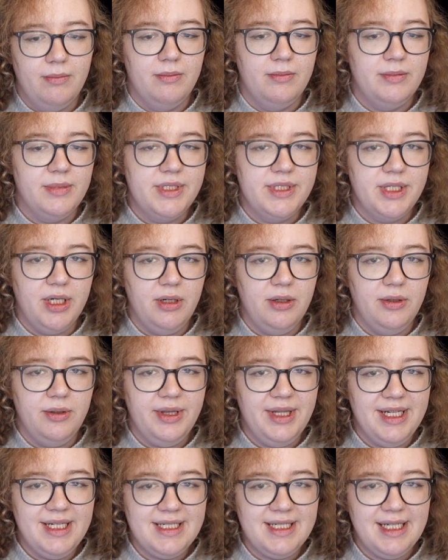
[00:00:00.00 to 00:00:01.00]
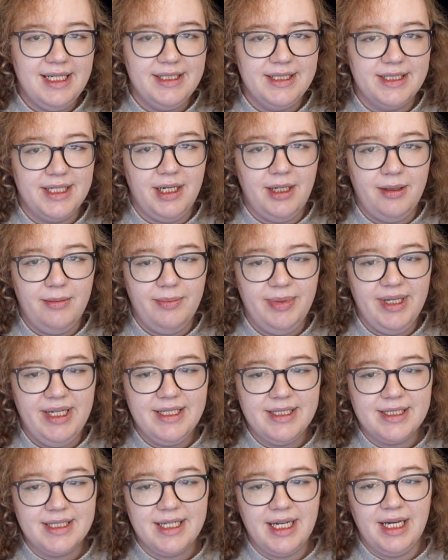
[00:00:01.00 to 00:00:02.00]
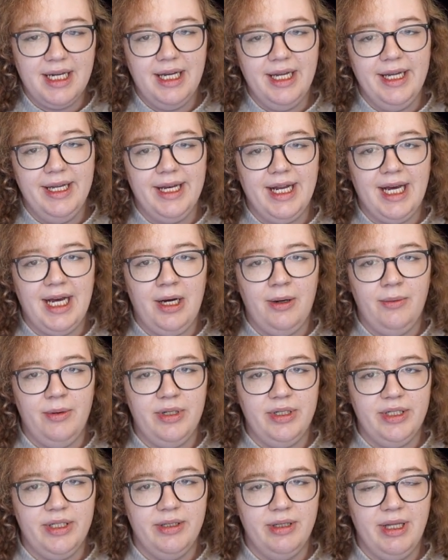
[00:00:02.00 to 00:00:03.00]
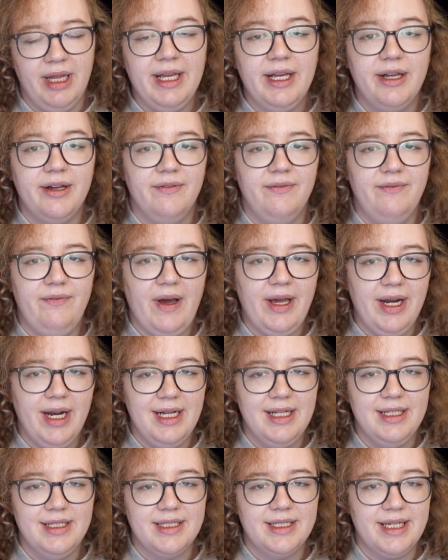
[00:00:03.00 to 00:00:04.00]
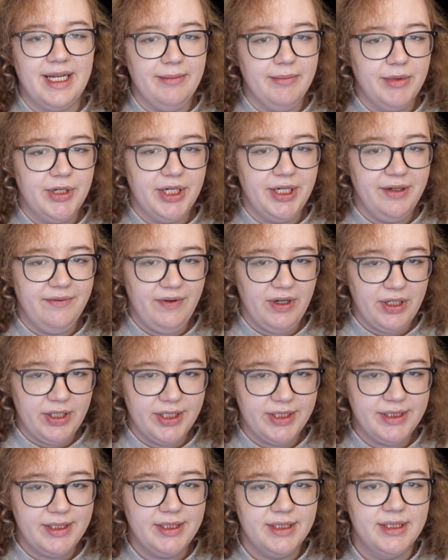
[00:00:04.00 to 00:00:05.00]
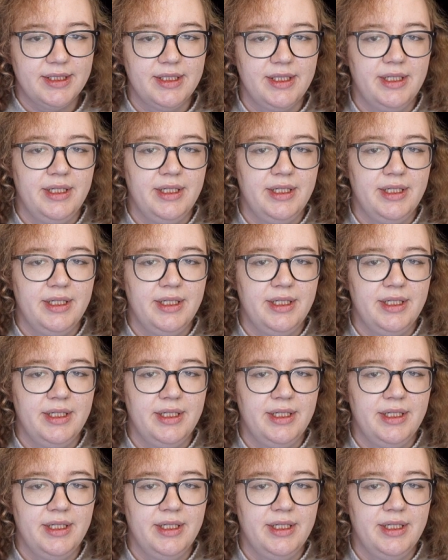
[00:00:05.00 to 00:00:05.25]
So this ends up inside our finite state machine functions.